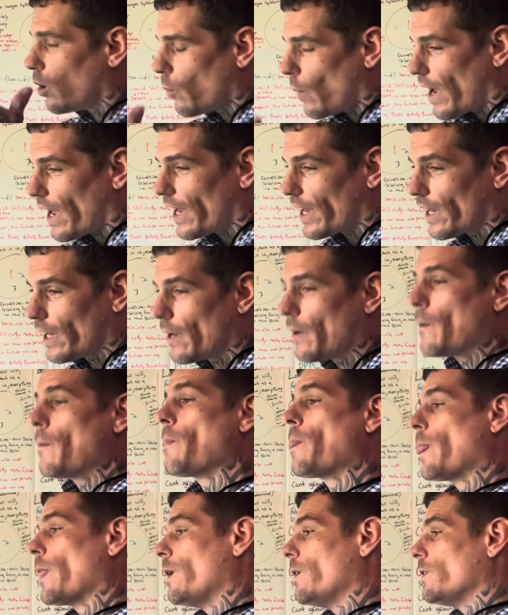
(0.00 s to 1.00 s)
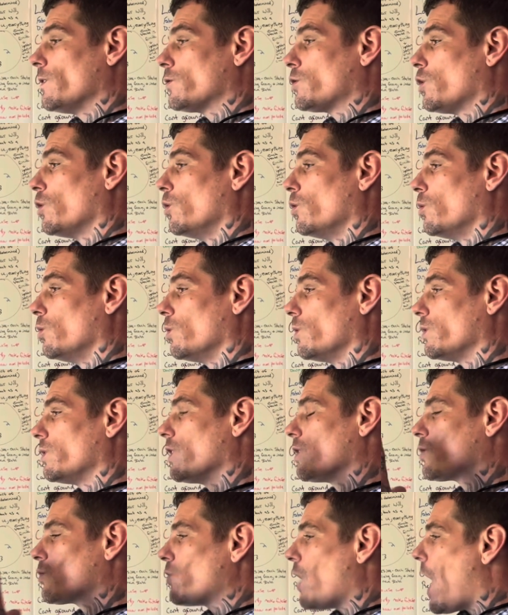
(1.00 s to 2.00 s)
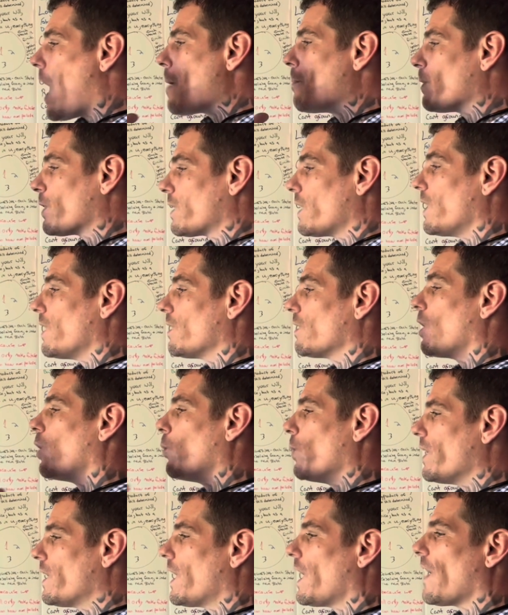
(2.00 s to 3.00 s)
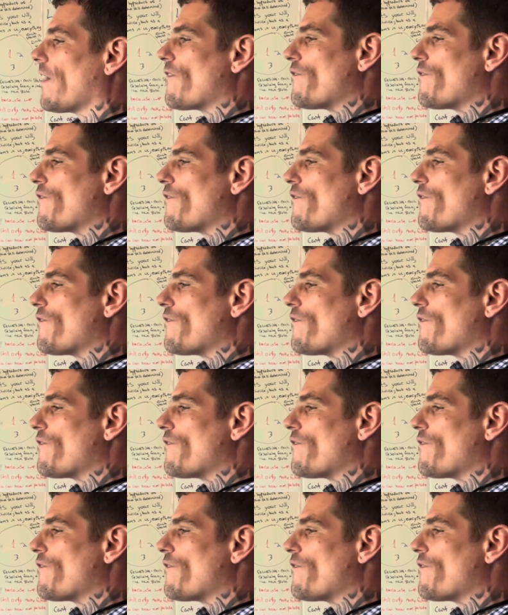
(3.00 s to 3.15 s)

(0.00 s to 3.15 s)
way to describe a thing that we can't